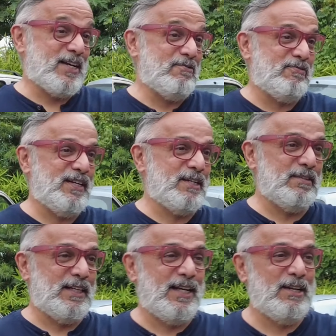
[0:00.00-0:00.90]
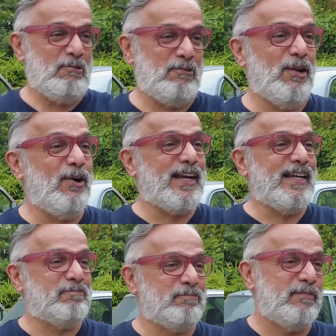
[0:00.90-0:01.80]
comfortable
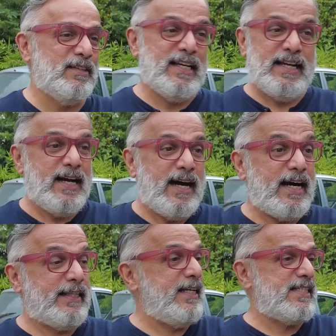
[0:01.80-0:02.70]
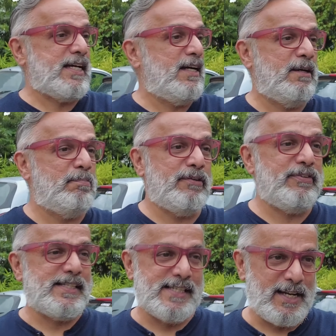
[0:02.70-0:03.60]
vlogging. I think it's a
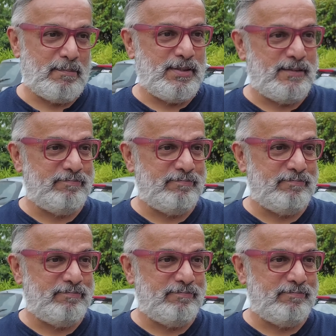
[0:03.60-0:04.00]
perfect setup.